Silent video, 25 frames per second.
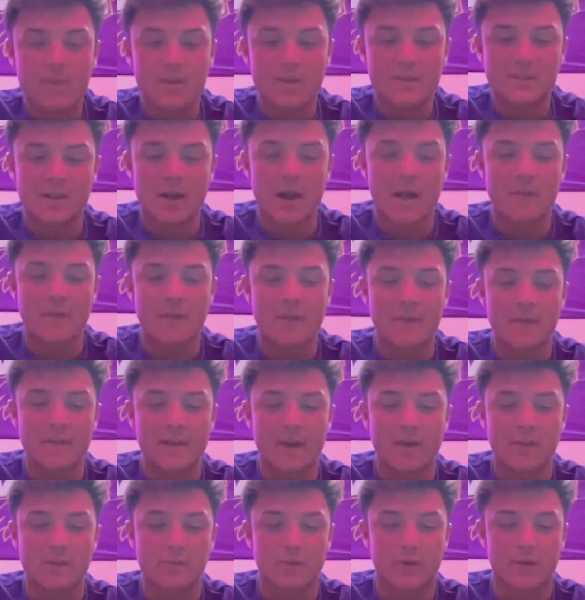So I think
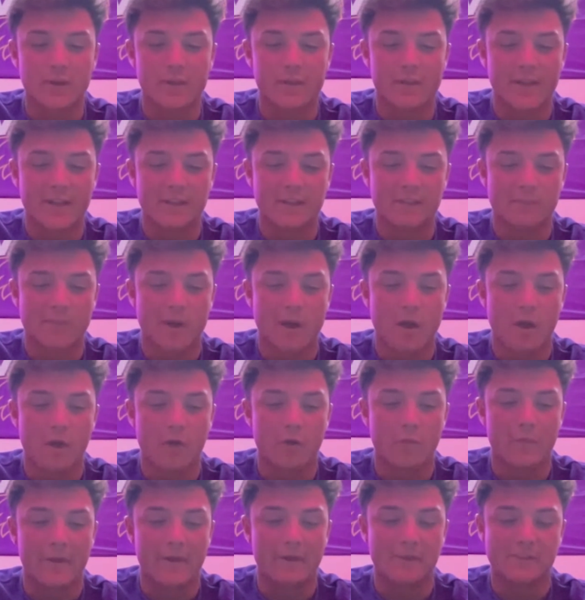that was one of the things
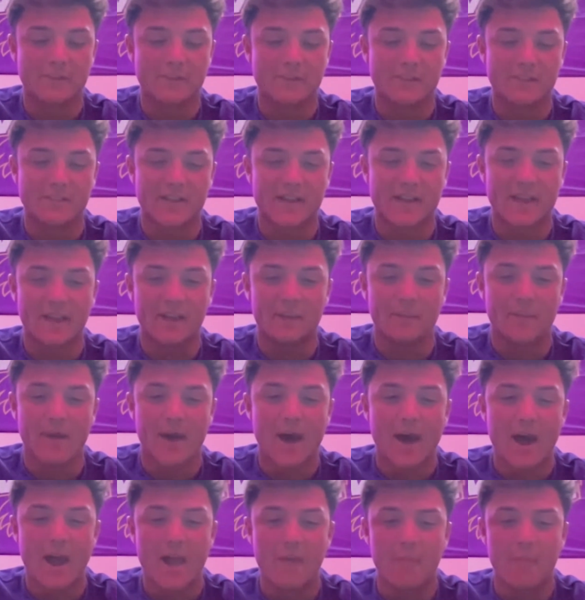bothering me was just saying goodbye,